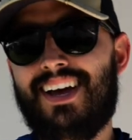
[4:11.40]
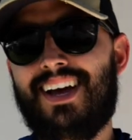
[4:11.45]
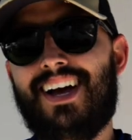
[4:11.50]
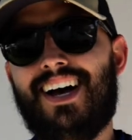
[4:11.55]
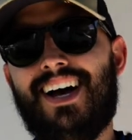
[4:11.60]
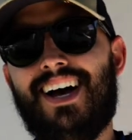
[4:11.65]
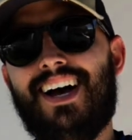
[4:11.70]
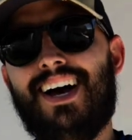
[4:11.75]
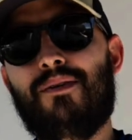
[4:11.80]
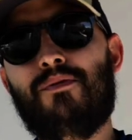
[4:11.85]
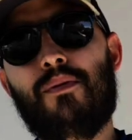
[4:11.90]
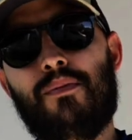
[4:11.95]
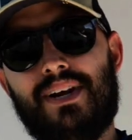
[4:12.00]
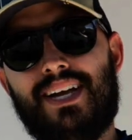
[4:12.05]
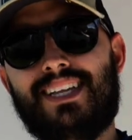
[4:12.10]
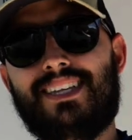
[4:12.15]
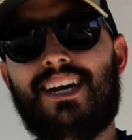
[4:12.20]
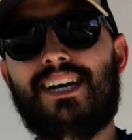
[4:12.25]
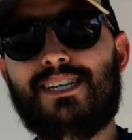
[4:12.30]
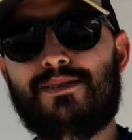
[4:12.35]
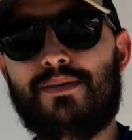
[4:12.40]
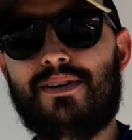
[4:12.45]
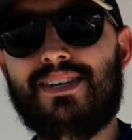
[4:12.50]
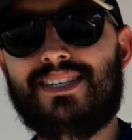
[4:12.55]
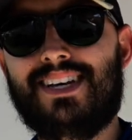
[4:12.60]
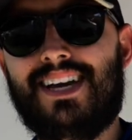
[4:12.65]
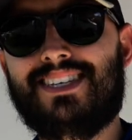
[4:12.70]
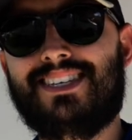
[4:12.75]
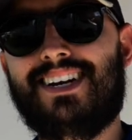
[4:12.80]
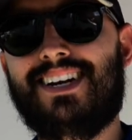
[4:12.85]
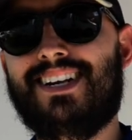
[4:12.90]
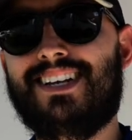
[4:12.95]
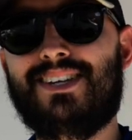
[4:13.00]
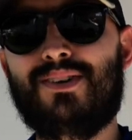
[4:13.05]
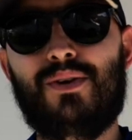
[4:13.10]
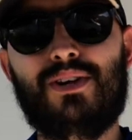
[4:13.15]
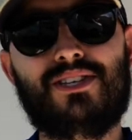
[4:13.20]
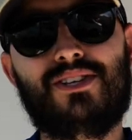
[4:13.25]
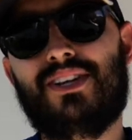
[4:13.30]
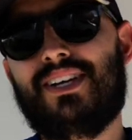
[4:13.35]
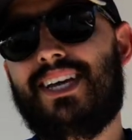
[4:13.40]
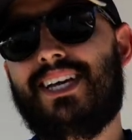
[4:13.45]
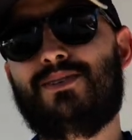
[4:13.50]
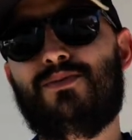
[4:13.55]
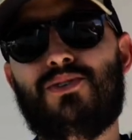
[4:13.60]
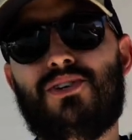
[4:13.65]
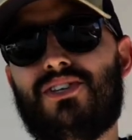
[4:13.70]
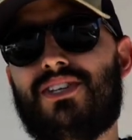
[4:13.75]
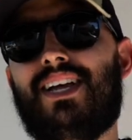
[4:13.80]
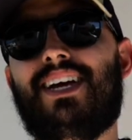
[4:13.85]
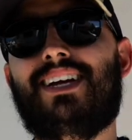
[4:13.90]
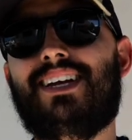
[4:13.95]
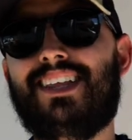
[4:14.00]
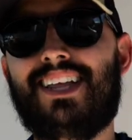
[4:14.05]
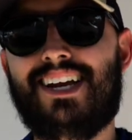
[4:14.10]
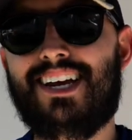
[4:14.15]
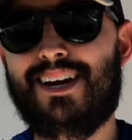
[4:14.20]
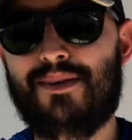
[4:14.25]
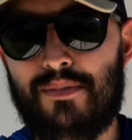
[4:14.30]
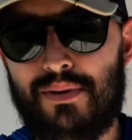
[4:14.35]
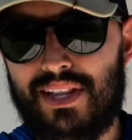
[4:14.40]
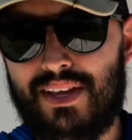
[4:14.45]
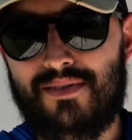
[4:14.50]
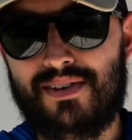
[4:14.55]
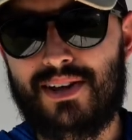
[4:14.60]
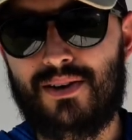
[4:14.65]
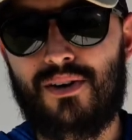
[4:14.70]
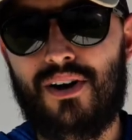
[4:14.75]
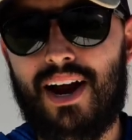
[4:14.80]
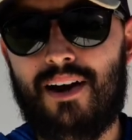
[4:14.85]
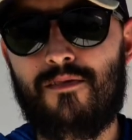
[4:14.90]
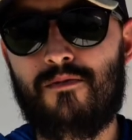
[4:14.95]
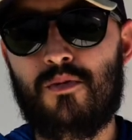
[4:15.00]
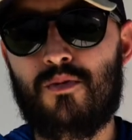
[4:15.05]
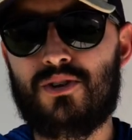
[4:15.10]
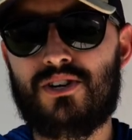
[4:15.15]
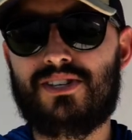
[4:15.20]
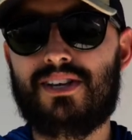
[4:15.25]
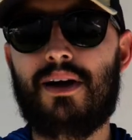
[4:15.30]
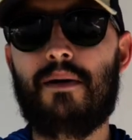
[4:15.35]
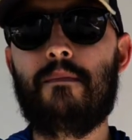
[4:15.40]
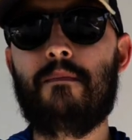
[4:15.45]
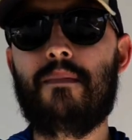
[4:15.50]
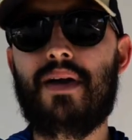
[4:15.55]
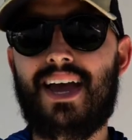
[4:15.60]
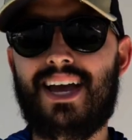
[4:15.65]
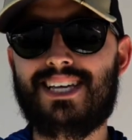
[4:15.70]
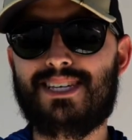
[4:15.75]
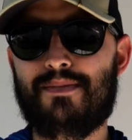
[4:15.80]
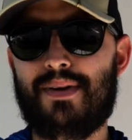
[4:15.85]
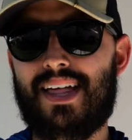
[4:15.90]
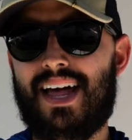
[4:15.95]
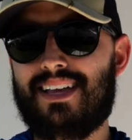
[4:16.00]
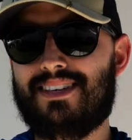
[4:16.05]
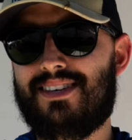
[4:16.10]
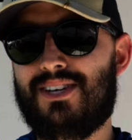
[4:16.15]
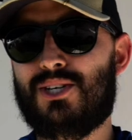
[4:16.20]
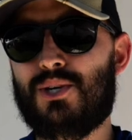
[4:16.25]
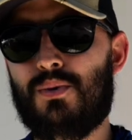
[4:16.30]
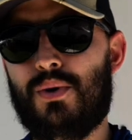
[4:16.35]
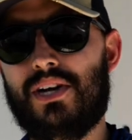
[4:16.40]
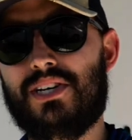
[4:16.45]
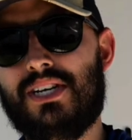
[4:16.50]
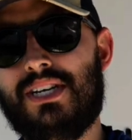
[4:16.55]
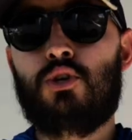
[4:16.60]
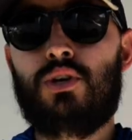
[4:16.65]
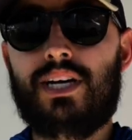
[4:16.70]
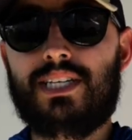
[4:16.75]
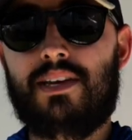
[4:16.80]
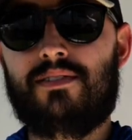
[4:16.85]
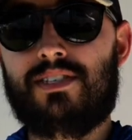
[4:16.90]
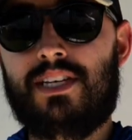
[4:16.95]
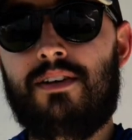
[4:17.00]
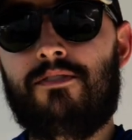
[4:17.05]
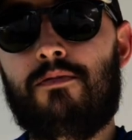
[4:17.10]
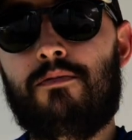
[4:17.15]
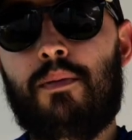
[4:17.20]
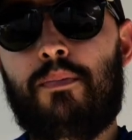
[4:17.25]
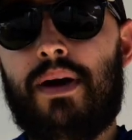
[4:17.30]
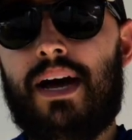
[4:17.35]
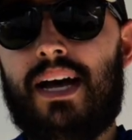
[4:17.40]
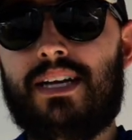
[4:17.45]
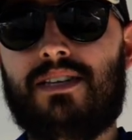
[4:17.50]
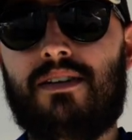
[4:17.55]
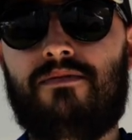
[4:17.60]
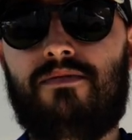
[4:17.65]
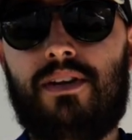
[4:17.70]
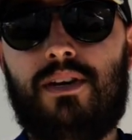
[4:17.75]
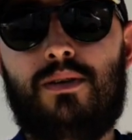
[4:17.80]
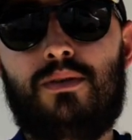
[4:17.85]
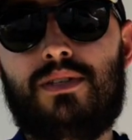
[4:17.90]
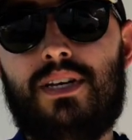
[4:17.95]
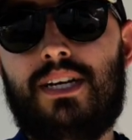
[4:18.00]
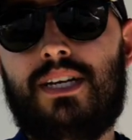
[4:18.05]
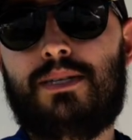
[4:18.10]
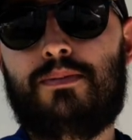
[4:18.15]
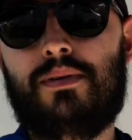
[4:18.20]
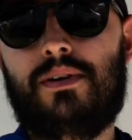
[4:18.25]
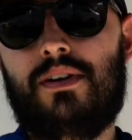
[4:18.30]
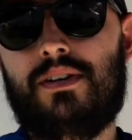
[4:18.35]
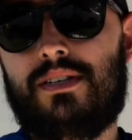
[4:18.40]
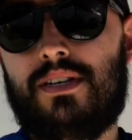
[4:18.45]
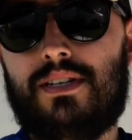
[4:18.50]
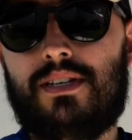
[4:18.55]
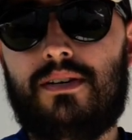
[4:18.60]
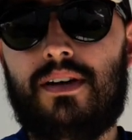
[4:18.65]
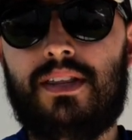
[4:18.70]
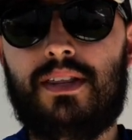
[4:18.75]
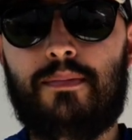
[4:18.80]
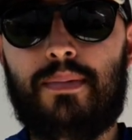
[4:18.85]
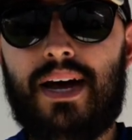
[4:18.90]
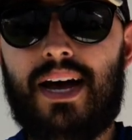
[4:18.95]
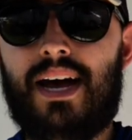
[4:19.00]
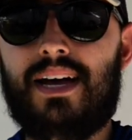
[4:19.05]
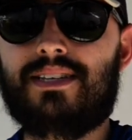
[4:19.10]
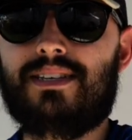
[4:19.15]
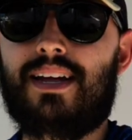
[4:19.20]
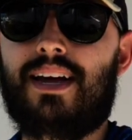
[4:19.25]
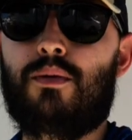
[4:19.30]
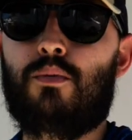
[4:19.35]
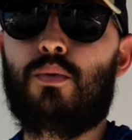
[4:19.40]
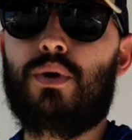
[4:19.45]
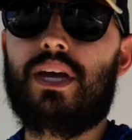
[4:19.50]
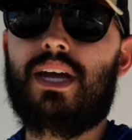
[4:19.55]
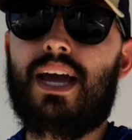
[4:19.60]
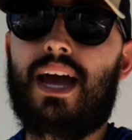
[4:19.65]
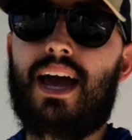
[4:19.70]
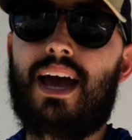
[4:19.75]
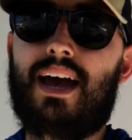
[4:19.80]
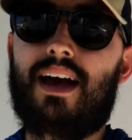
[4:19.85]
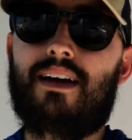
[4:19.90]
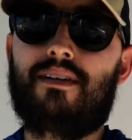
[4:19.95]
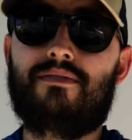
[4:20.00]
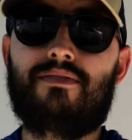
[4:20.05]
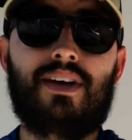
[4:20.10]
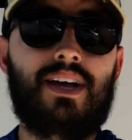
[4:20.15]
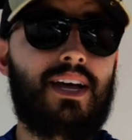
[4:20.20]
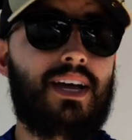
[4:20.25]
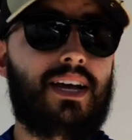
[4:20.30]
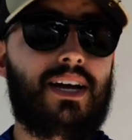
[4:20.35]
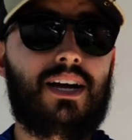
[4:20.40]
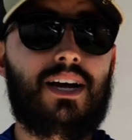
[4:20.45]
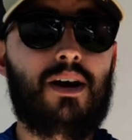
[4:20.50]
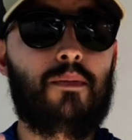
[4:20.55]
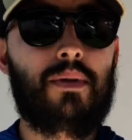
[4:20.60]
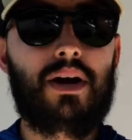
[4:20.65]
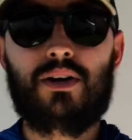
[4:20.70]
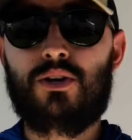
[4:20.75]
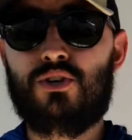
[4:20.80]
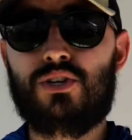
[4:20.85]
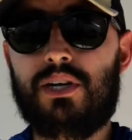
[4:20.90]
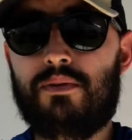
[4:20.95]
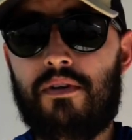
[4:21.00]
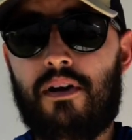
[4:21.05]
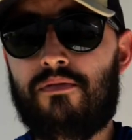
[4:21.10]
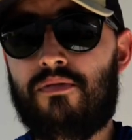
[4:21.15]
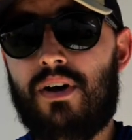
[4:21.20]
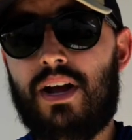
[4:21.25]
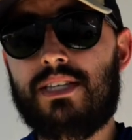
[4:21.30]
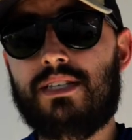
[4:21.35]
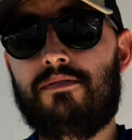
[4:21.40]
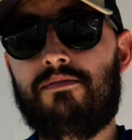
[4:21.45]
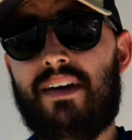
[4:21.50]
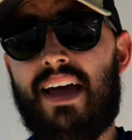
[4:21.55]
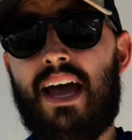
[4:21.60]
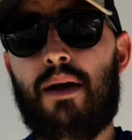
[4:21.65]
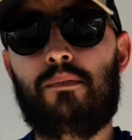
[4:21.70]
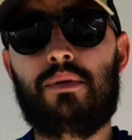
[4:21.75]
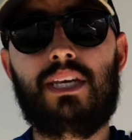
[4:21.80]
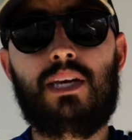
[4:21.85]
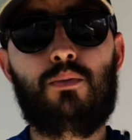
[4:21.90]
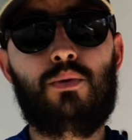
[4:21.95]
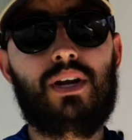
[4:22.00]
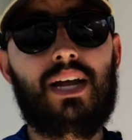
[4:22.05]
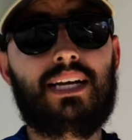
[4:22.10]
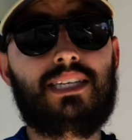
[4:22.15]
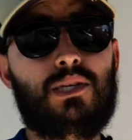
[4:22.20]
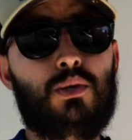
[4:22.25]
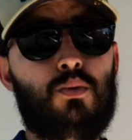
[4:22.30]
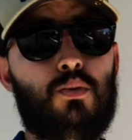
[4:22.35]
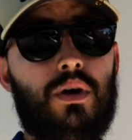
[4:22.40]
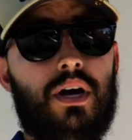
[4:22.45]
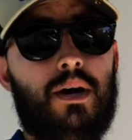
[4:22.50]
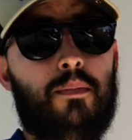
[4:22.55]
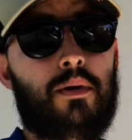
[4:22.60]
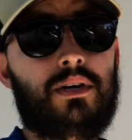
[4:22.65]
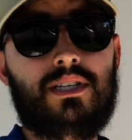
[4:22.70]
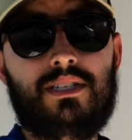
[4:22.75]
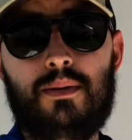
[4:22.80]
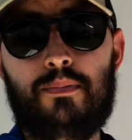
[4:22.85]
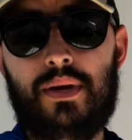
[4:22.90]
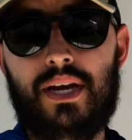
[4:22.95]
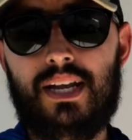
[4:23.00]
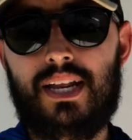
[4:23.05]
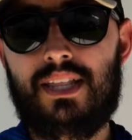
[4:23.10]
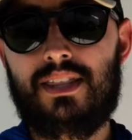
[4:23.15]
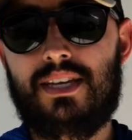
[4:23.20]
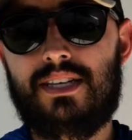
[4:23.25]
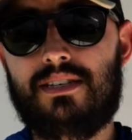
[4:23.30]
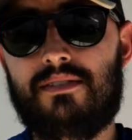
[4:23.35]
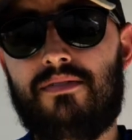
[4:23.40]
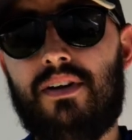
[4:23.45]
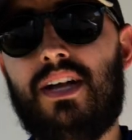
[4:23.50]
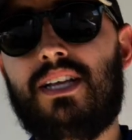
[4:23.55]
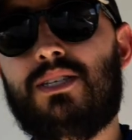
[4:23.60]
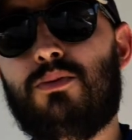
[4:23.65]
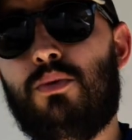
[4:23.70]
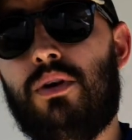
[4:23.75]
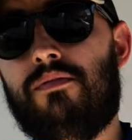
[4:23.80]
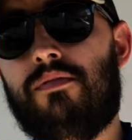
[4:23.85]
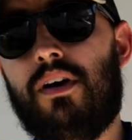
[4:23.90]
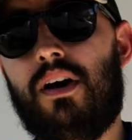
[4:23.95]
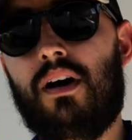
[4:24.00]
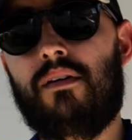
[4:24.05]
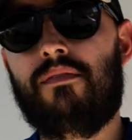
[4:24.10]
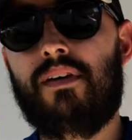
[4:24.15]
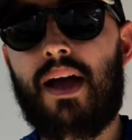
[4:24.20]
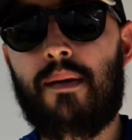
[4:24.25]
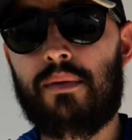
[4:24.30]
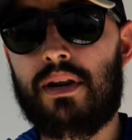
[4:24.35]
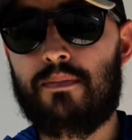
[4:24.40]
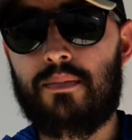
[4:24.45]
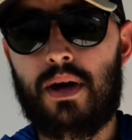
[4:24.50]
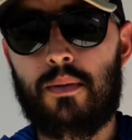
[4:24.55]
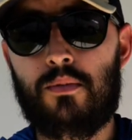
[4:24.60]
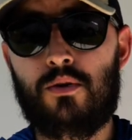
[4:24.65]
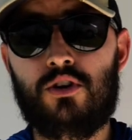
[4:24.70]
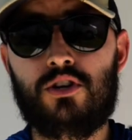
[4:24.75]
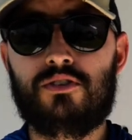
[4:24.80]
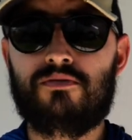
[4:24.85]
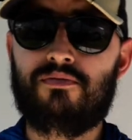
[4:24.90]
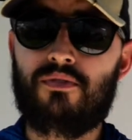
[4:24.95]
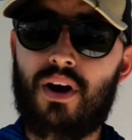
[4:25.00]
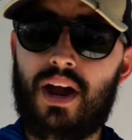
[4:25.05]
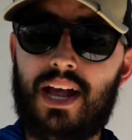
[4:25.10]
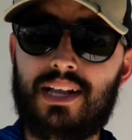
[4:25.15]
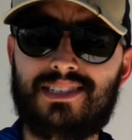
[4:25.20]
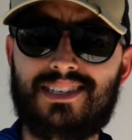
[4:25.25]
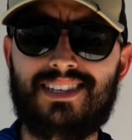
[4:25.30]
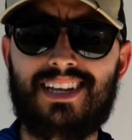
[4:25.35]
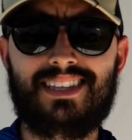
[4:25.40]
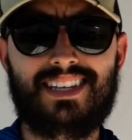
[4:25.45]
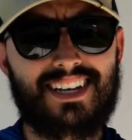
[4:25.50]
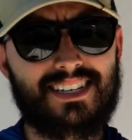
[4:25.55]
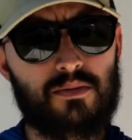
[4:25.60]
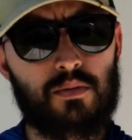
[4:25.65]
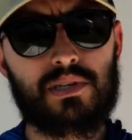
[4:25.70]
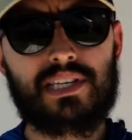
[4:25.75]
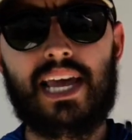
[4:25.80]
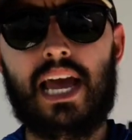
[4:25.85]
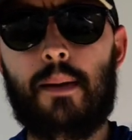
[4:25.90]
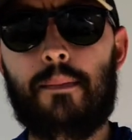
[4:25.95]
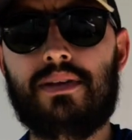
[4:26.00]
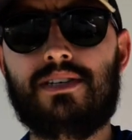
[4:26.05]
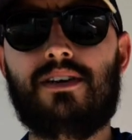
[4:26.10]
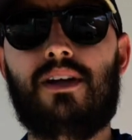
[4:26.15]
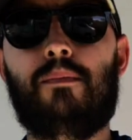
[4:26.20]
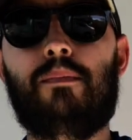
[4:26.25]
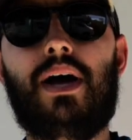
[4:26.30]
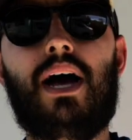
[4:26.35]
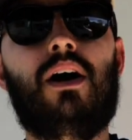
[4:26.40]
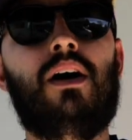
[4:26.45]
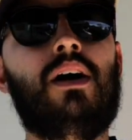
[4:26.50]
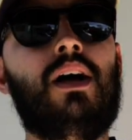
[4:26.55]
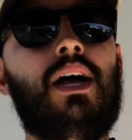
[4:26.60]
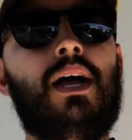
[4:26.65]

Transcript: were able to get that experience yesterday and do it, so the kids were just like, they couldn't believe it. Everybody was just amazed by that situation. So you guys have seen from our past videos and experiences in the past that we have come out usually with our friends and family. We like to participate in these events with family members, friends, and I think it's what camping's all about.